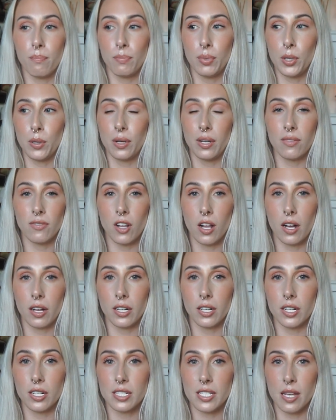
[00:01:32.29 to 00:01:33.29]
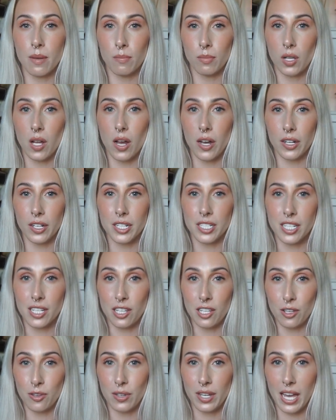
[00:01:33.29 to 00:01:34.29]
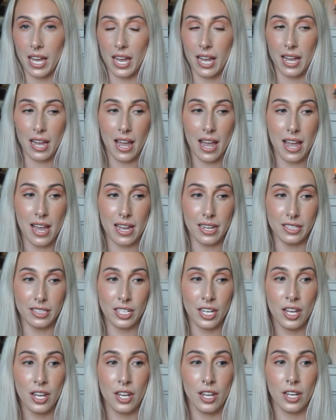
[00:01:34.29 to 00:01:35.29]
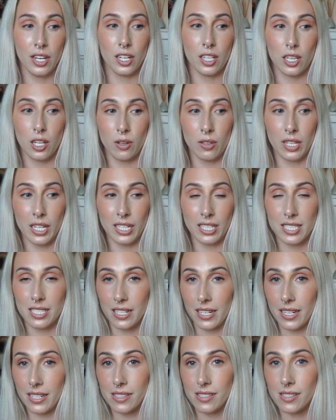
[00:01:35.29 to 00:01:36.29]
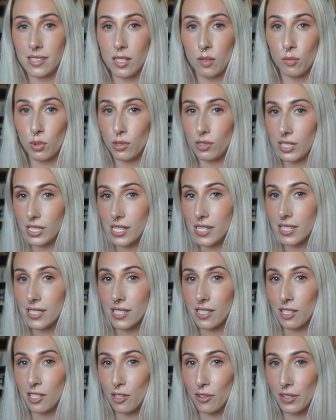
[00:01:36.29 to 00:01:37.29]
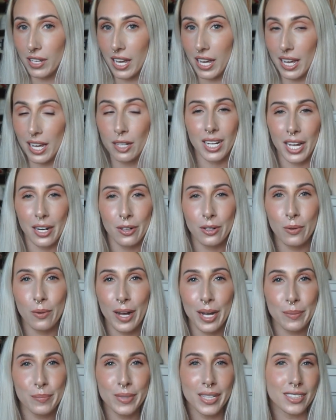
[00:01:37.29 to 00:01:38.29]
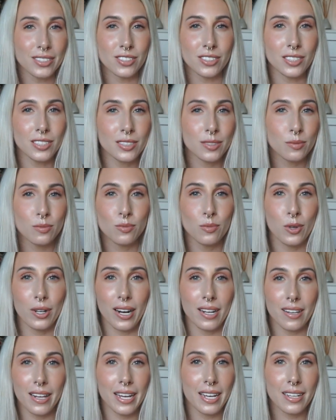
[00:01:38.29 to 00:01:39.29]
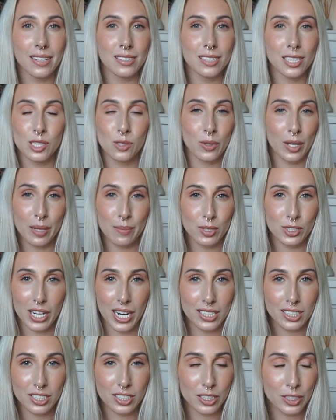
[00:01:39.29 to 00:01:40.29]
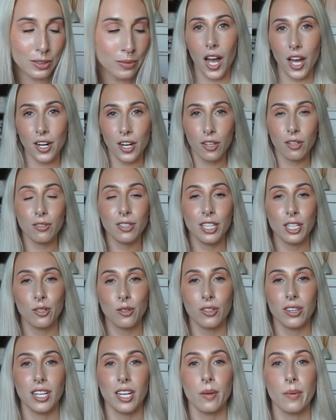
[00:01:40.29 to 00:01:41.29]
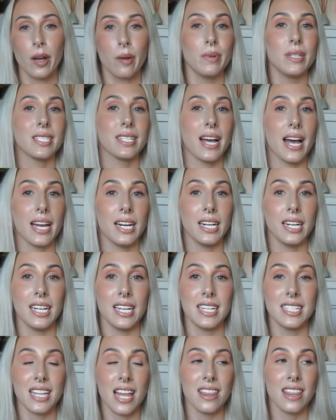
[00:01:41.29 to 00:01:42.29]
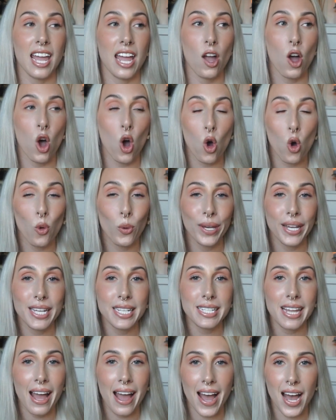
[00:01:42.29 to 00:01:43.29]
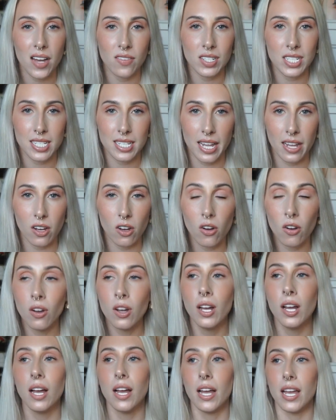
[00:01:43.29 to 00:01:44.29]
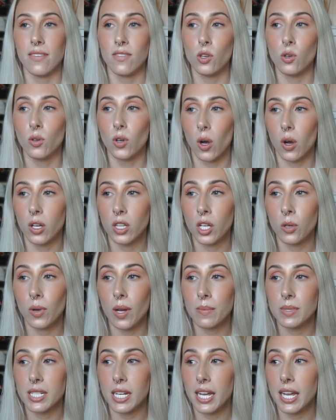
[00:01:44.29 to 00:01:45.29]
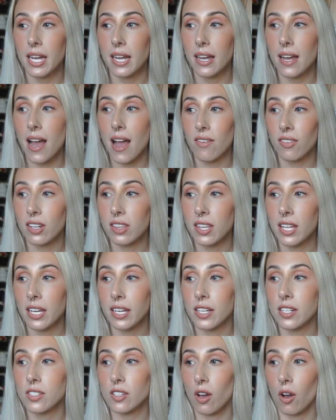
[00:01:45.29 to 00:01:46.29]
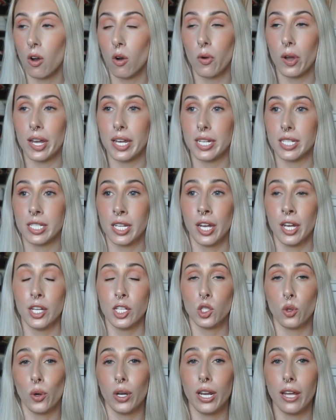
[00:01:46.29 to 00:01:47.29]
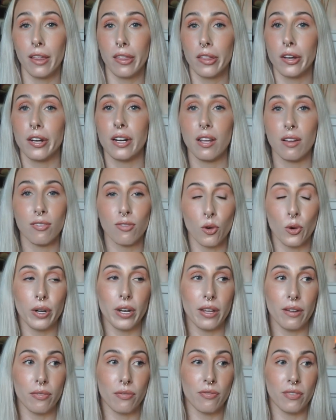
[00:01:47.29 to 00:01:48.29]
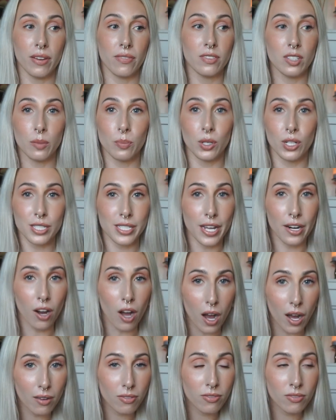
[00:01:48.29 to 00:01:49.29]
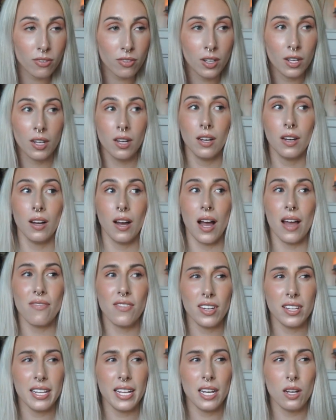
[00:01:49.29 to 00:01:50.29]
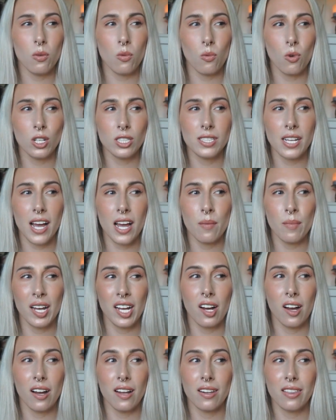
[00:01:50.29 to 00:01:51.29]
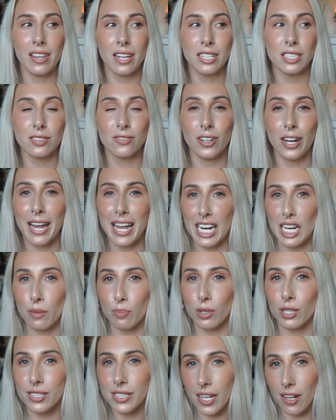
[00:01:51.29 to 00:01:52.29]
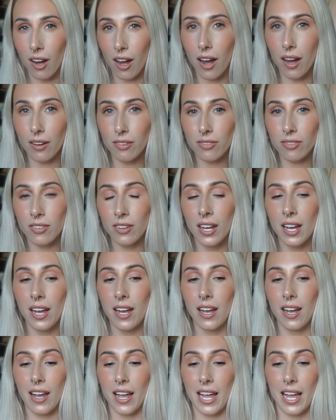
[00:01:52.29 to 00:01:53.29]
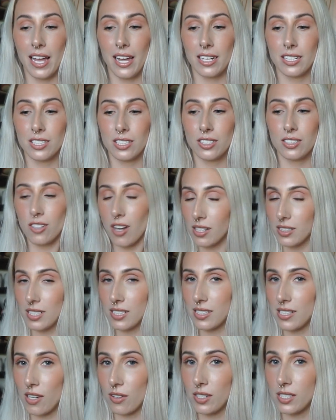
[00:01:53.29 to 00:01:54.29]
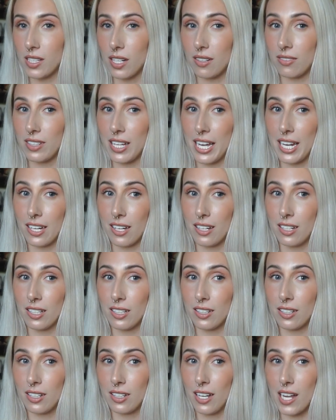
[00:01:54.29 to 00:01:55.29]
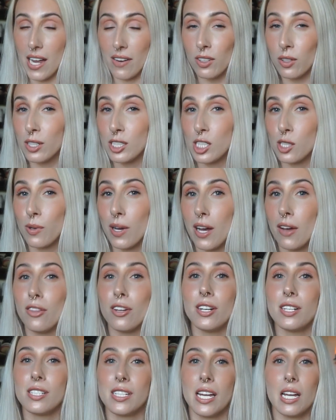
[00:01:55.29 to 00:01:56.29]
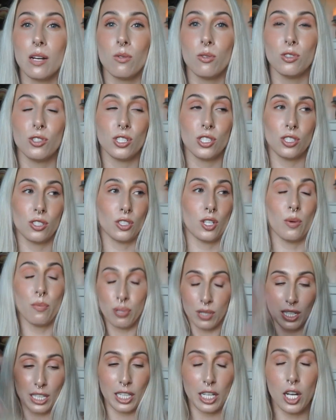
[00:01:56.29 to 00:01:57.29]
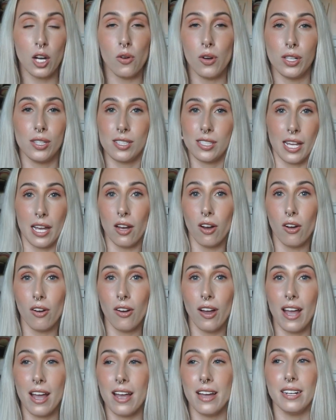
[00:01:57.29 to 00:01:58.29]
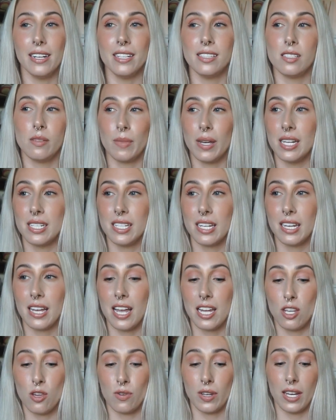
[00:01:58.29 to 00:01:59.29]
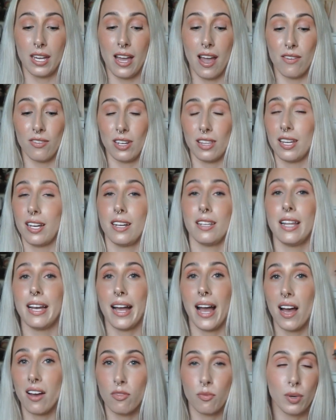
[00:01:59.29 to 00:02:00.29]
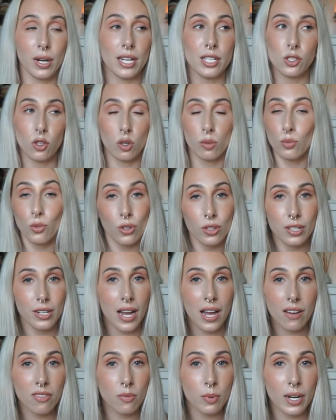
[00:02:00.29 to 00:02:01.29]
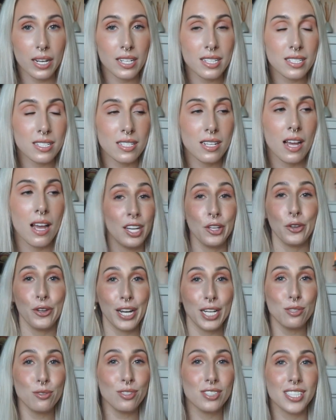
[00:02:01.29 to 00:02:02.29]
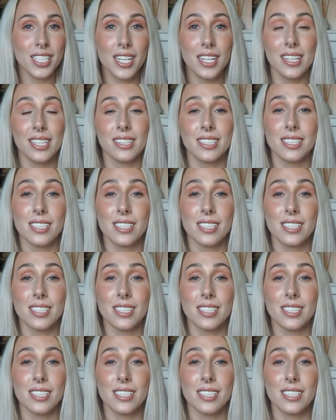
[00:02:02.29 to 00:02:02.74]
beauty vloggers and bloggers in the U K and clothing sites and boutiques in the U K. I don't know why, but that's just what I like, and that's what I'm attracted to. Another really cool thing about Missguided is they always have a sale. If you go on their website, everything is always twenty, thirty, forty, fifty percent off. I feel like one time I got things for eighty percent off, and not the sale stuff, like every once in a while their site will just completely go on sale, and it's amazing, and you can get everything at like half price or more than half price. You guys will see, like,